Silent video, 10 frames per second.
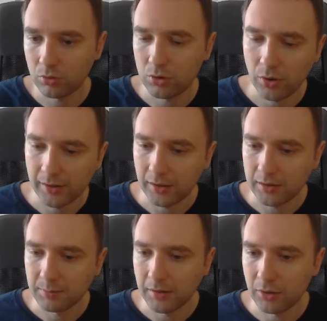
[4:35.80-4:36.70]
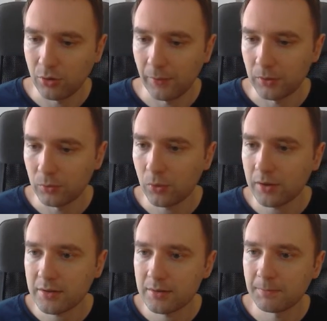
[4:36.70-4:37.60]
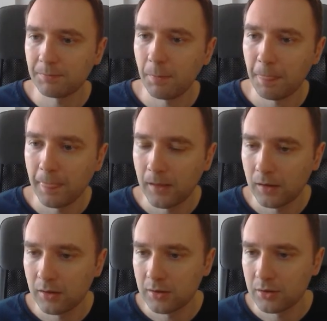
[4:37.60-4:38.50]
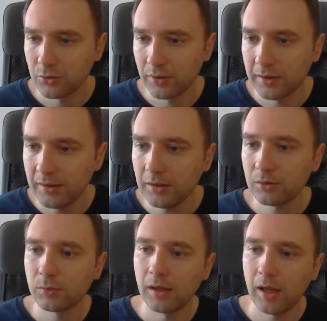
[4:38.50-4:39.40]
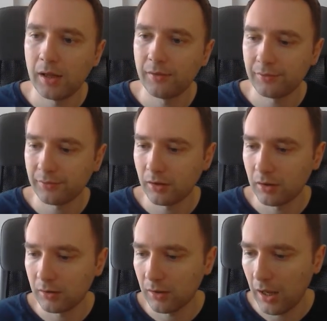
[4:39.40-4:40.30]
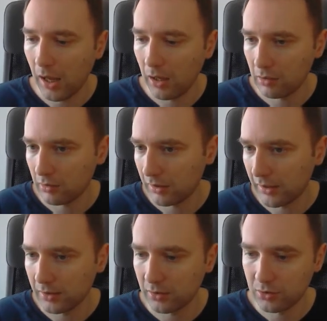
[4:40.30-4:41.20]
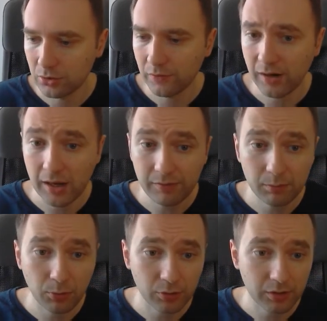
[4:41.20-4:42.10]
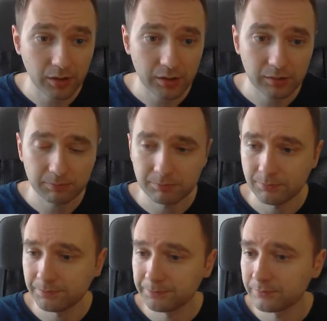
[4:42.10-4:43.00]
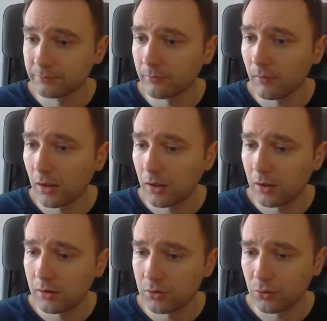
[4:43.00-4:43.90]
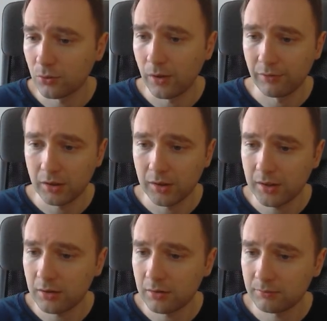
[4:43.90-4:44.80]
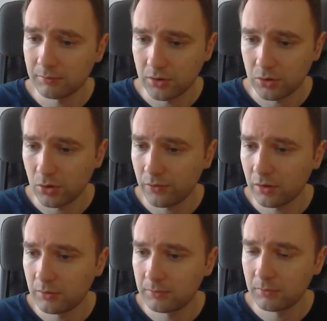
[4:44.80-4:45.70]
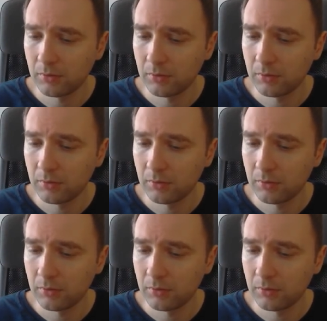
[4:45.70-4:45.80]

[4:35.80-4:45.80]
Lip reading: so I can explain you how it works. So here we have a client and the server. I have a broker running. So I have a client, a server.